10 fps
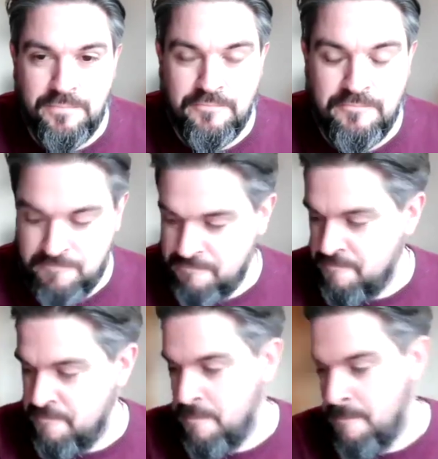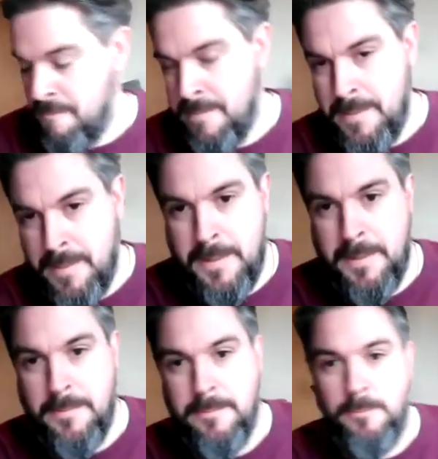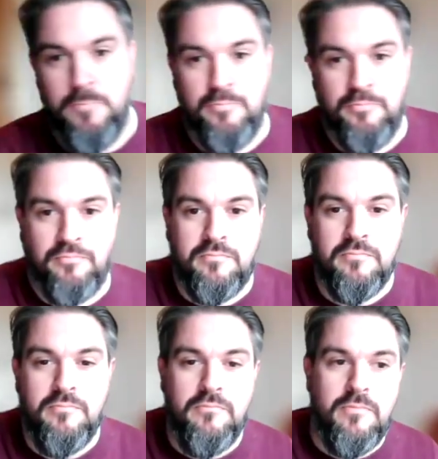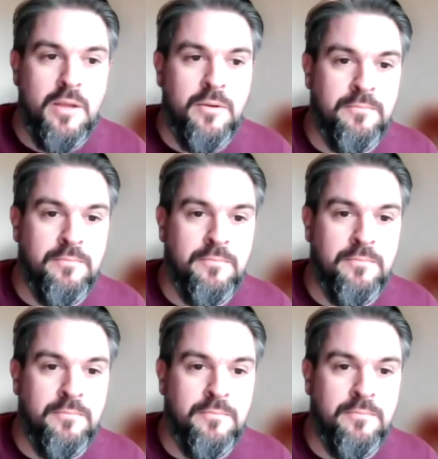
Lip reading: Yeah, okay, thanks, Phil. Just want